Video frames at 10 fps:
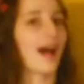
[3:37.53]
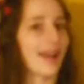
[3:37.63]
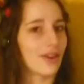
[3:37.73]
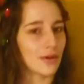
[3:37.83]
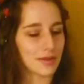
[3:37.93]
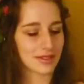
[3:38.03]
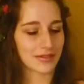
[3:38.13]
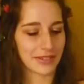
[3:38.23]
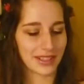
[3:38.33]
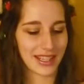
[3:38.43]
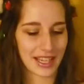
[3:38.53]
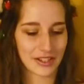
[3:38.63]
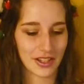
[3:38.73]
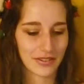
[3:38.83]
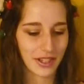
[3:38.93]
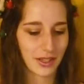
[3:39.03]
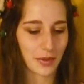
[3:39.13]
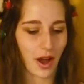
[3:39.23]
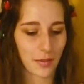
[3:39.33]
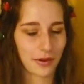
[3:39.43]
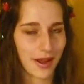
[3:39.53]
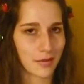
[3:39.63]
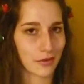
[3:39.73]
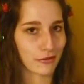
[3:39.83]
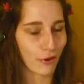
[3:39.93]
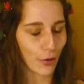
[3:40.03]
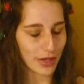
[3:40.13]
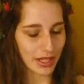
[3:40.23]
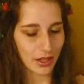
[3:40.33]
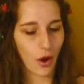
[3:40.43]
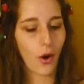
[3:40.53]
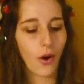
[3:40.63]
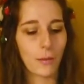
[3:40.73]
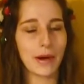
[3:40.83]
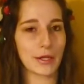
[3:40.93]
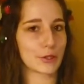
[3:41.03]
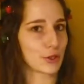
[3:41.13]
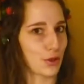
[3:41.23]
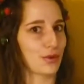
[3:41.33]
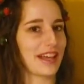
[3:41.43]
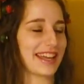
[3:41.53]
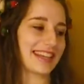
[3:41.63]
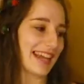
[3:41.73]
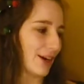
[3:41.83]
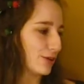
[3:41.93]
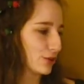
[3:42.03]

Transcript: I almost feel like I should have done the paw print before we did the hole, but it's too late now.